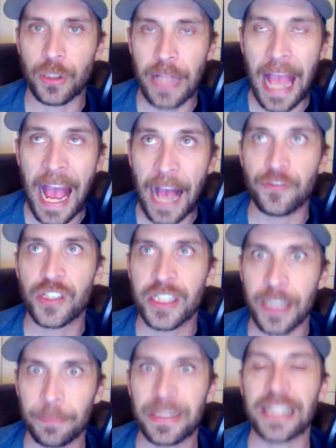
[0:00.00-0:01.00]
have
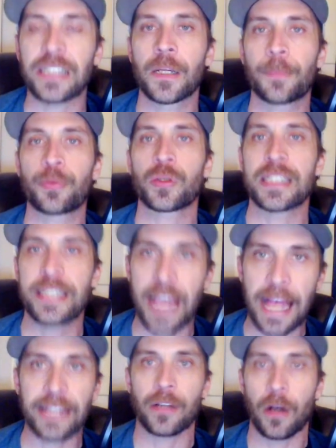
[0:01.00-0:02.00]
something to
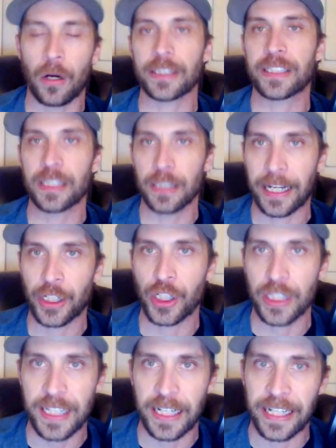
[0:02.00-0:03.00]
present on Selection
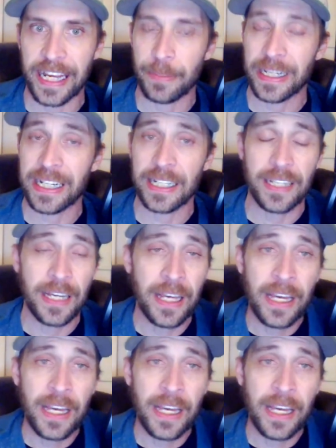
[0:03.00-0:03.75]
Sunday, because